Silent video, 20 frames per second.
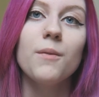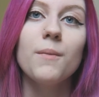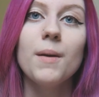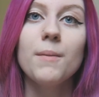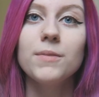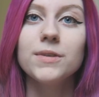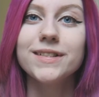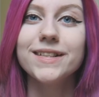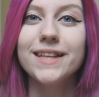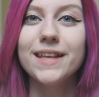
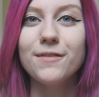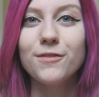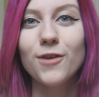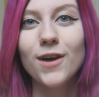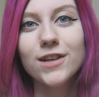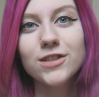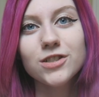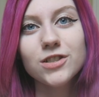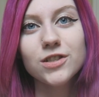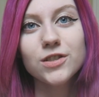Remember to leave
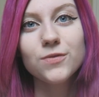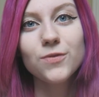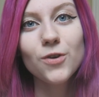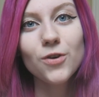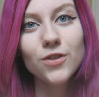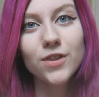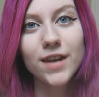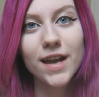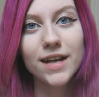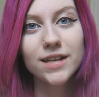questions
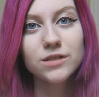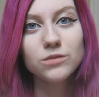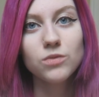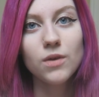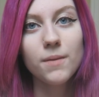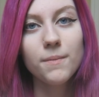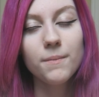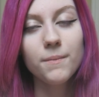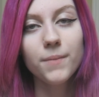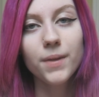for the next
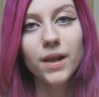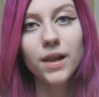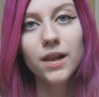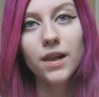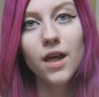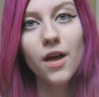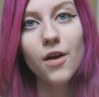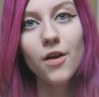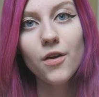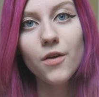one
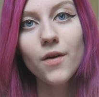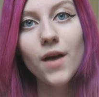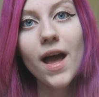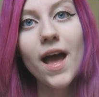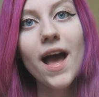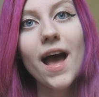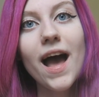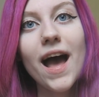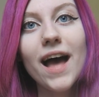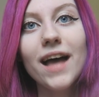below,
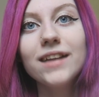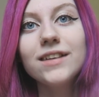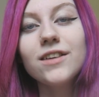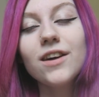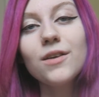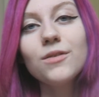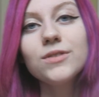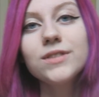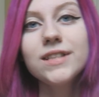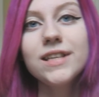and
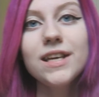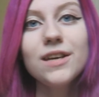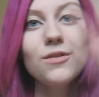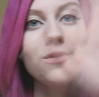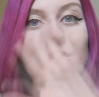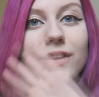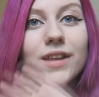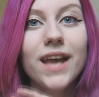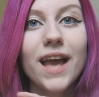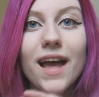I will see you
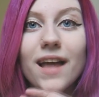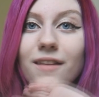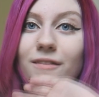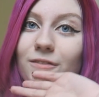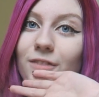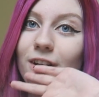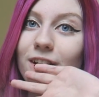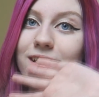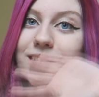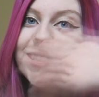all
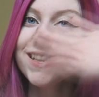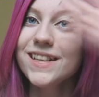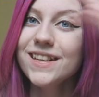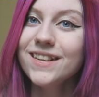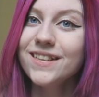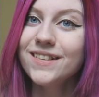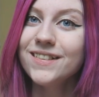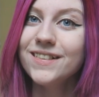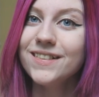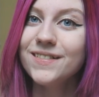again very
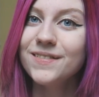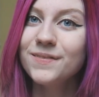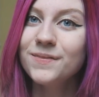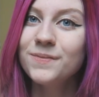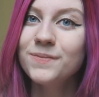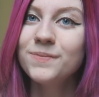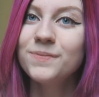soon.